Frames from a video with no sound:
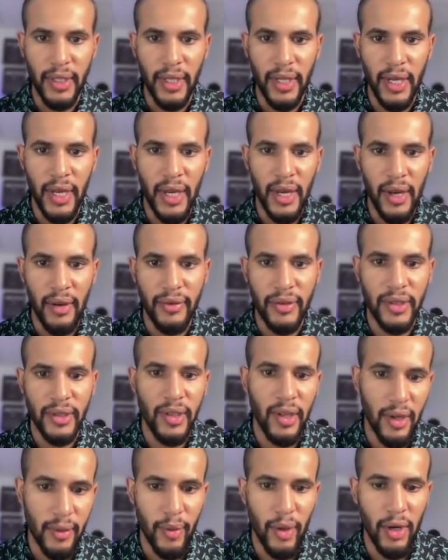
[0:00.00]
they have
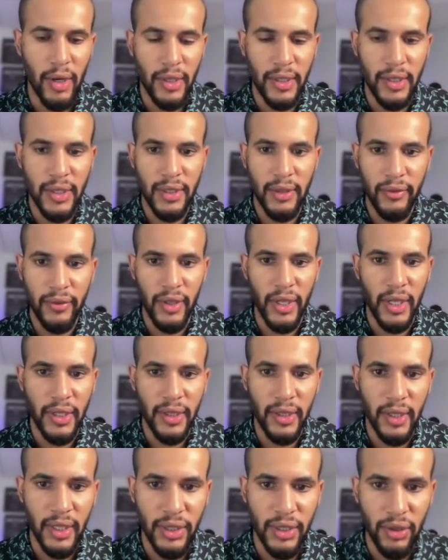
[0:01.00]
Starbucks if you like
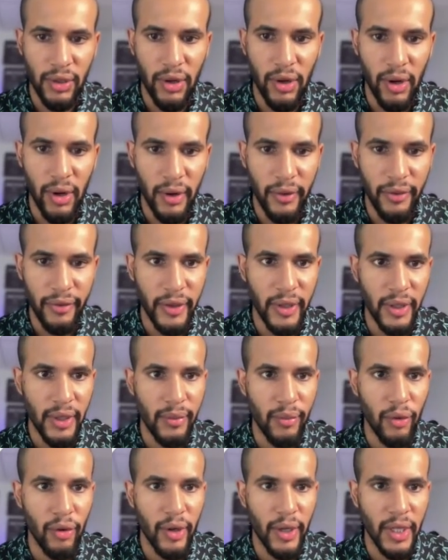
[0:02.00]
to get your coffee in the
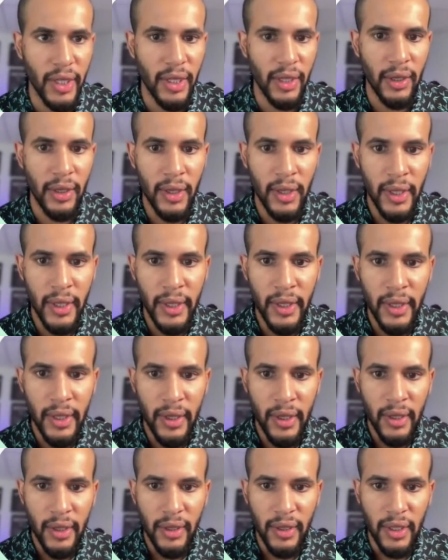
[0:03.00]
morning.
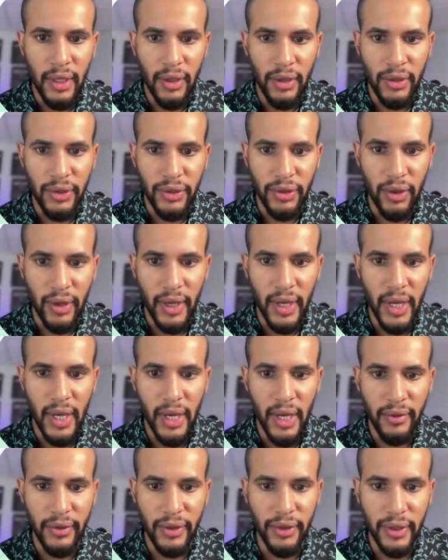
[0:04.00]
They also
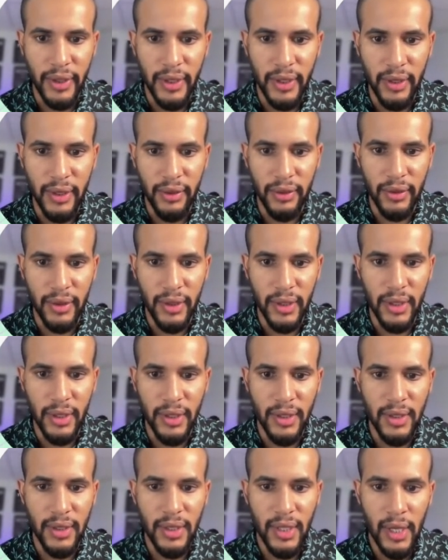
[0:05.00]
have Dunkin'
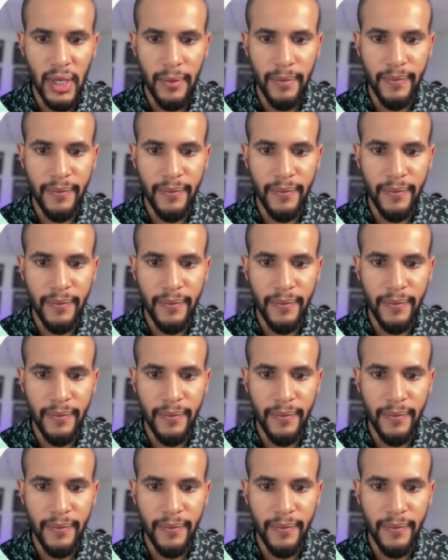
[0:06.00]
Donuts.